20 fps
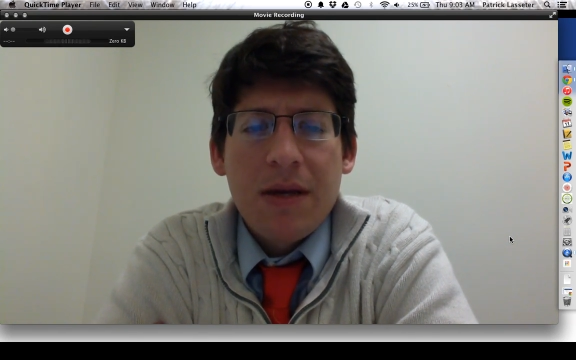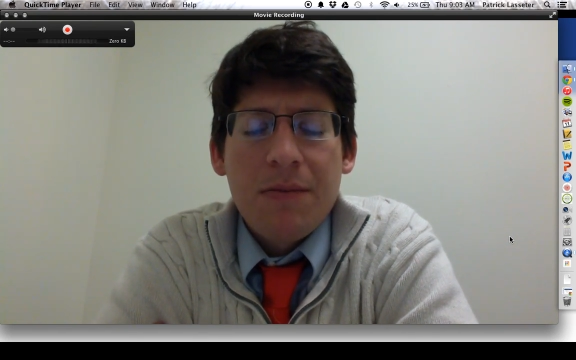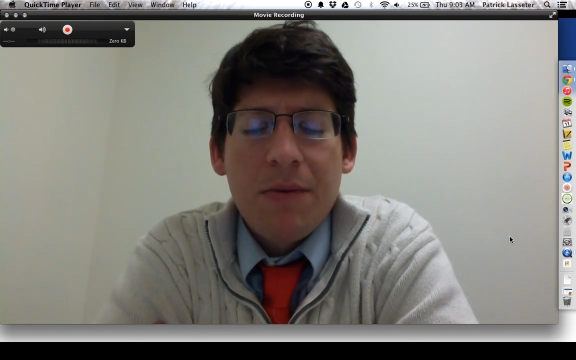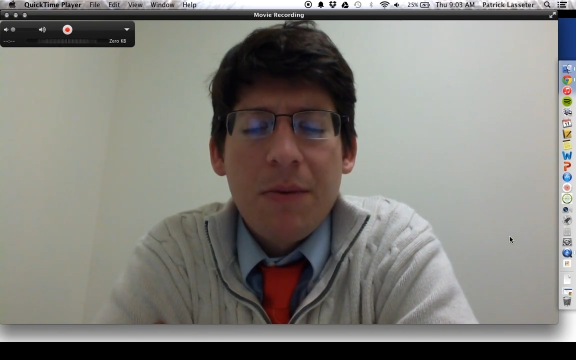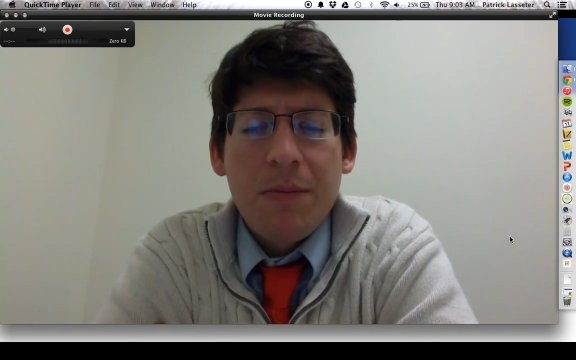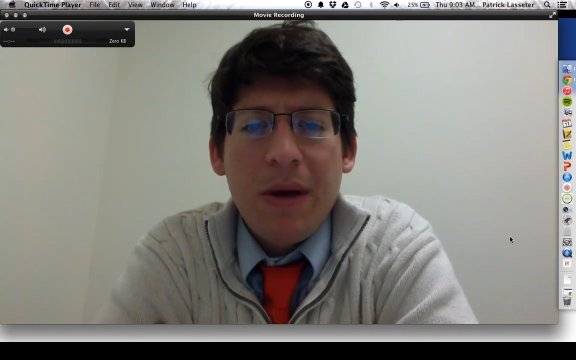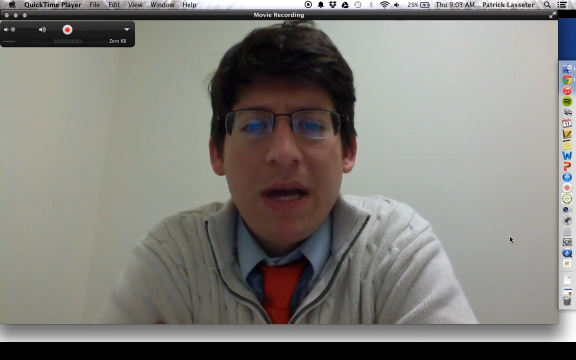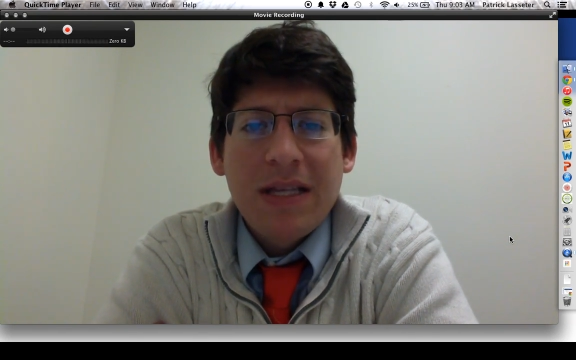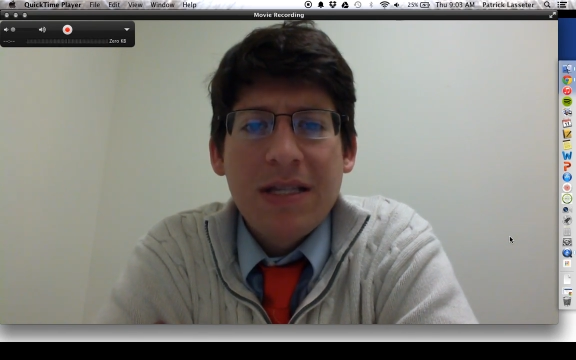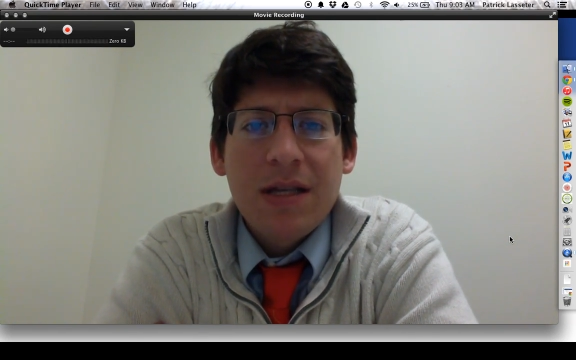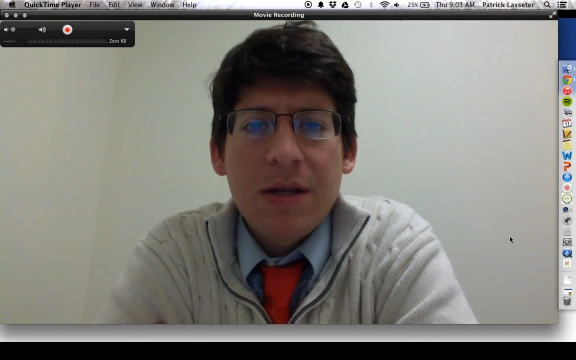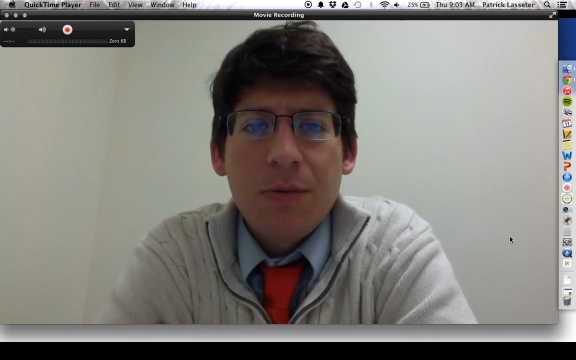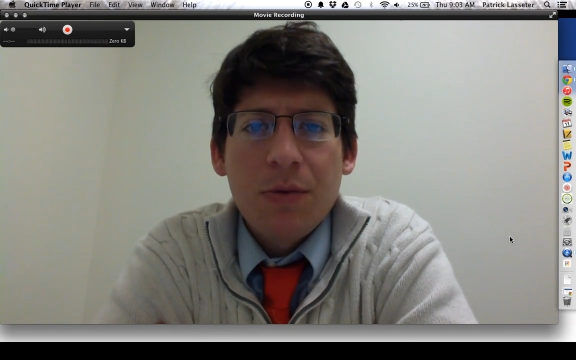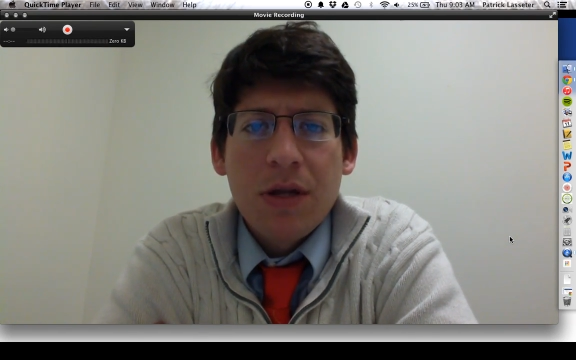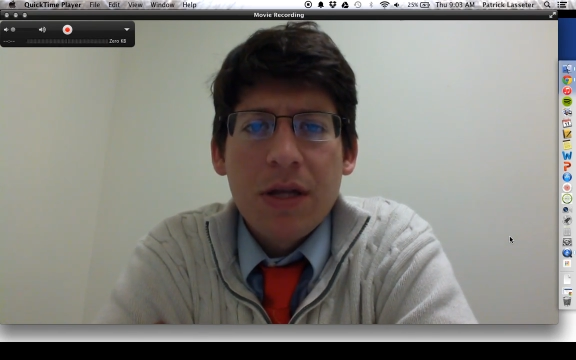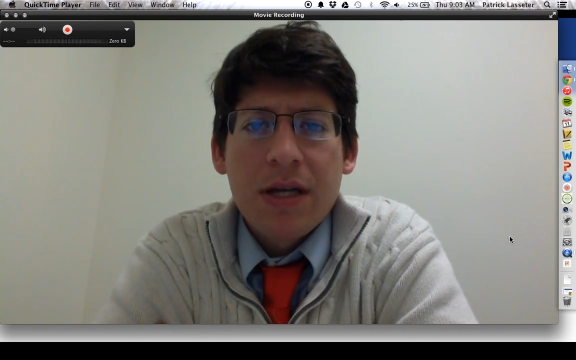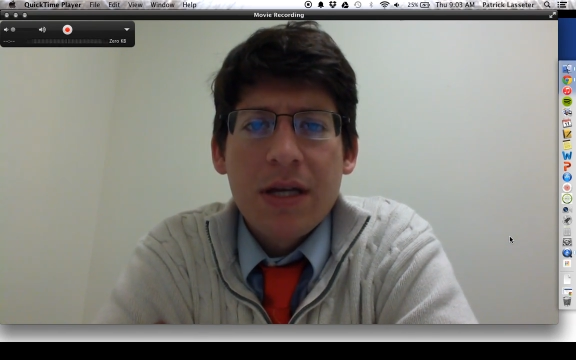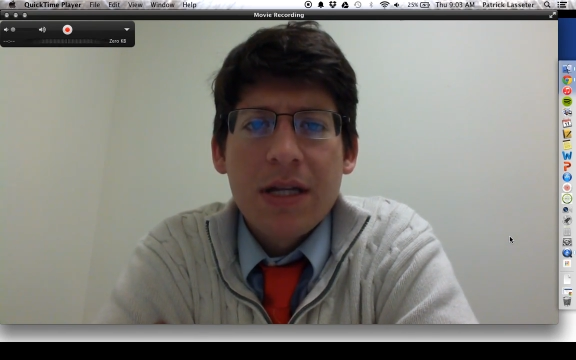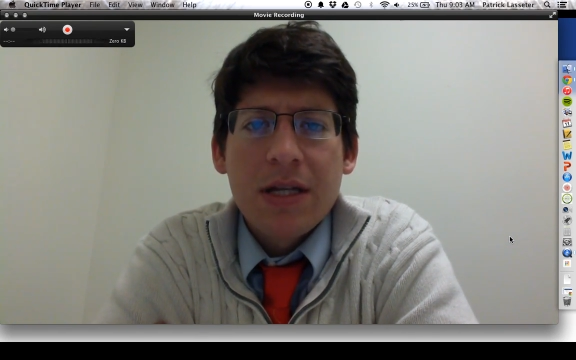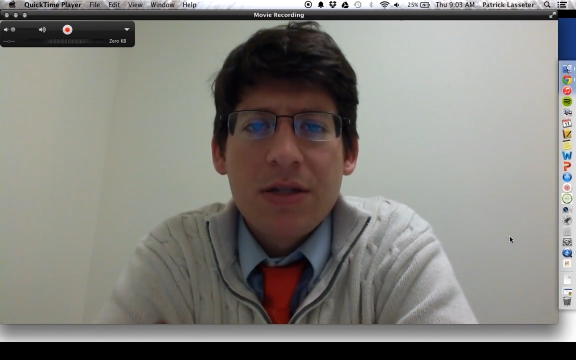But basically, we're
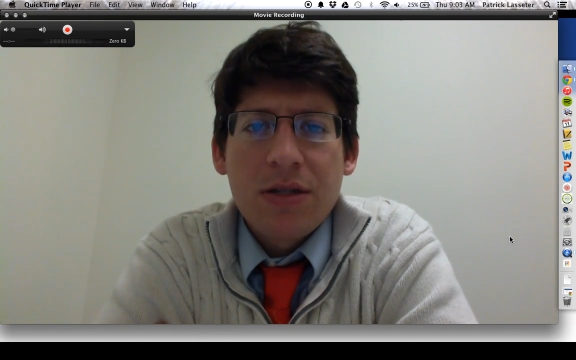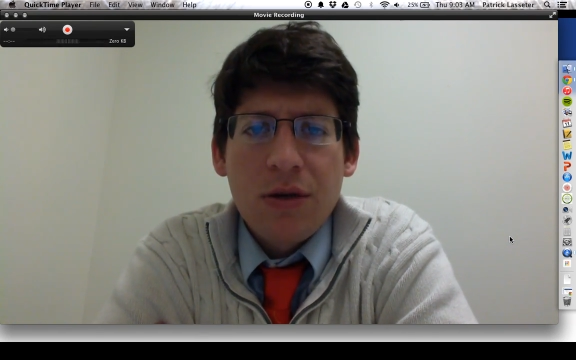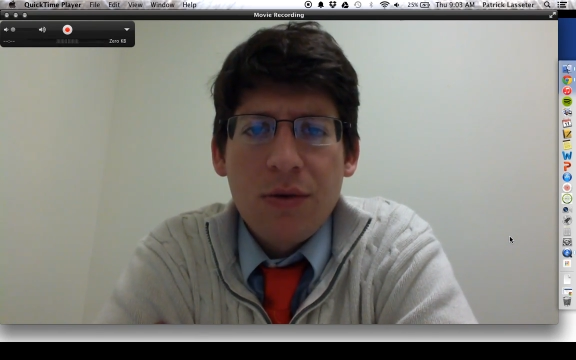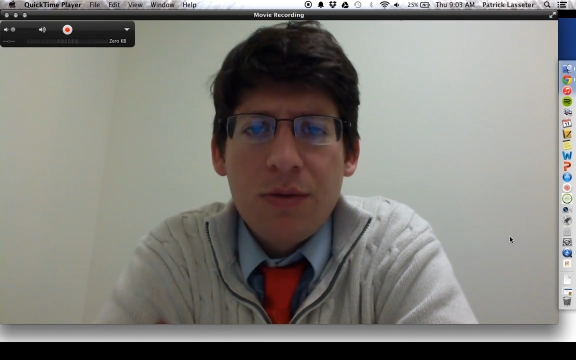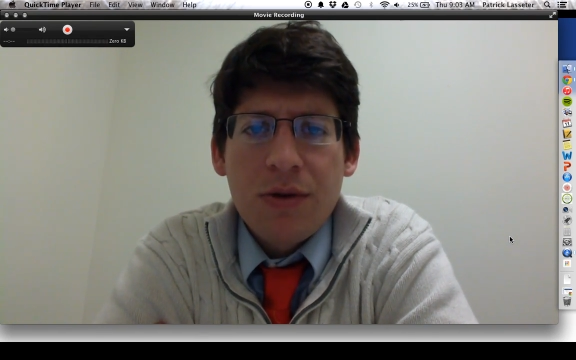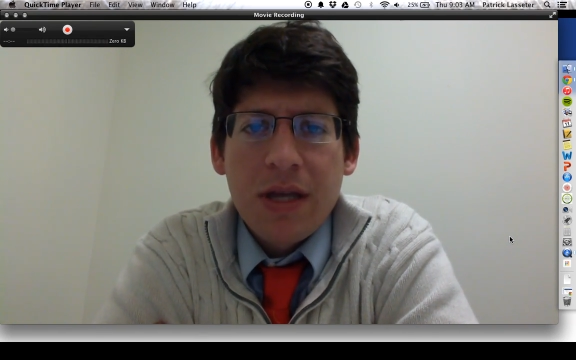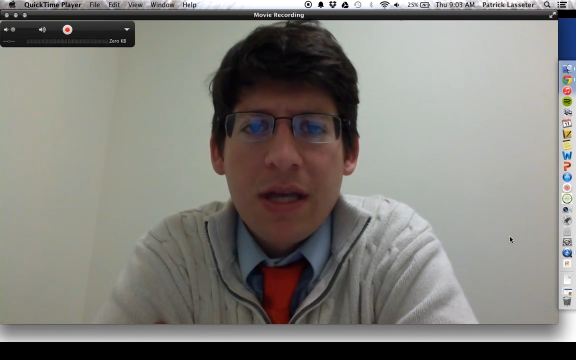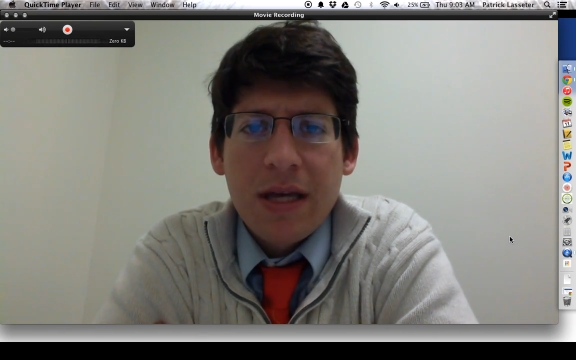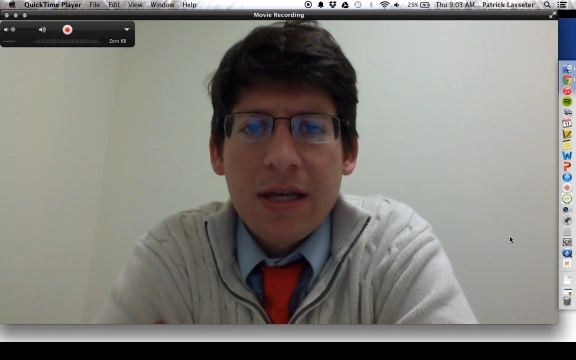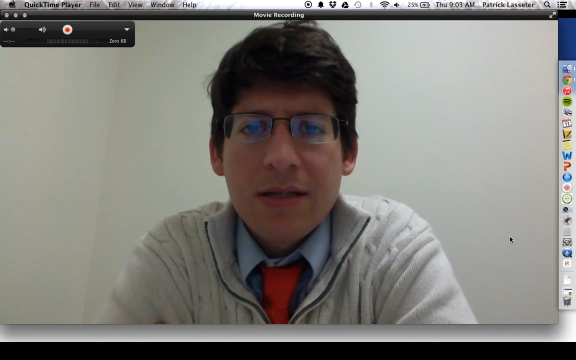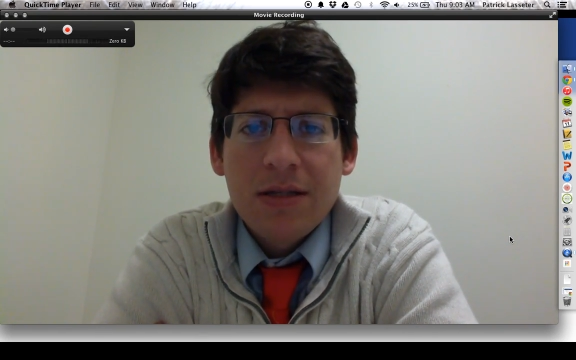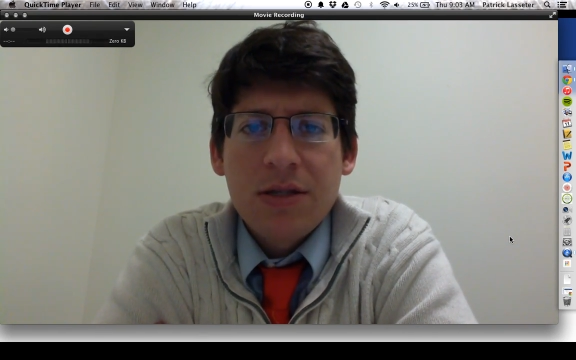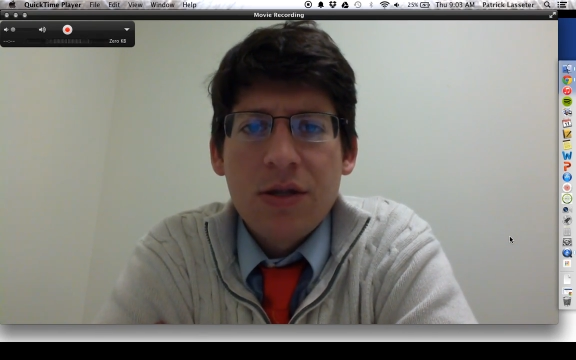looking at two things,